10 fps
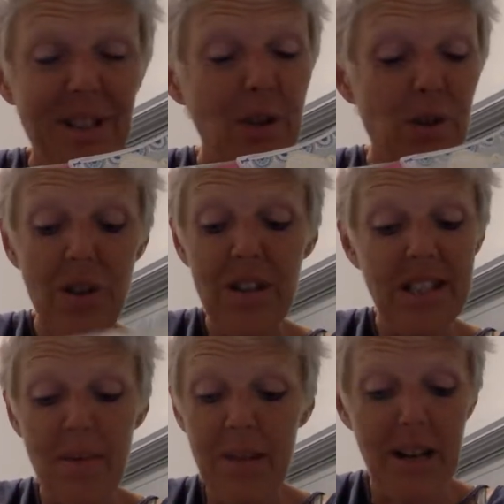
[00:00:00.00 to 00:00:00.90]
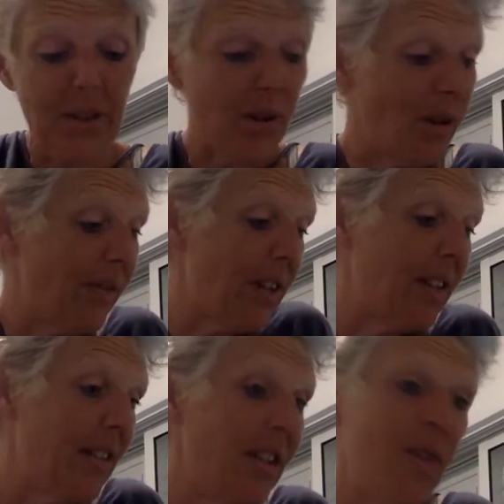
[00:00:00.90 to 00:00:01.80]
Cruz, you're something else,
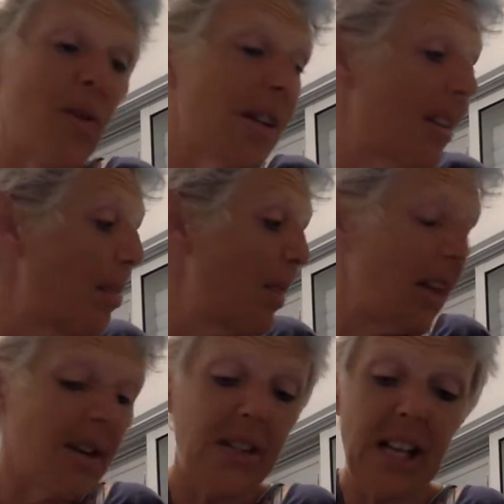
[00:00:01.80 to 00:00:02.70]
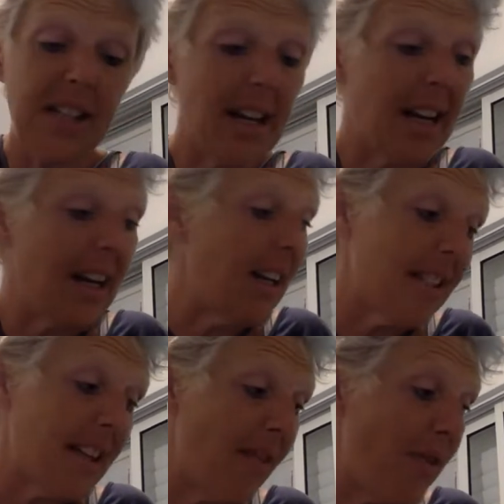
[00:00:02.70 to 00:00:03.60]
girlfriend. You are something else. That's all I got to
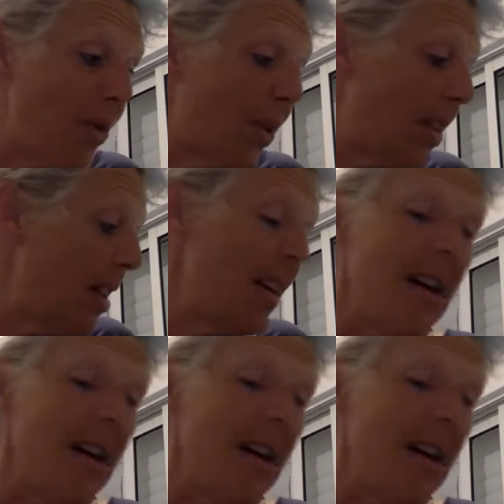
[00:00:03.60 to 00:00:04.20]
say, folks.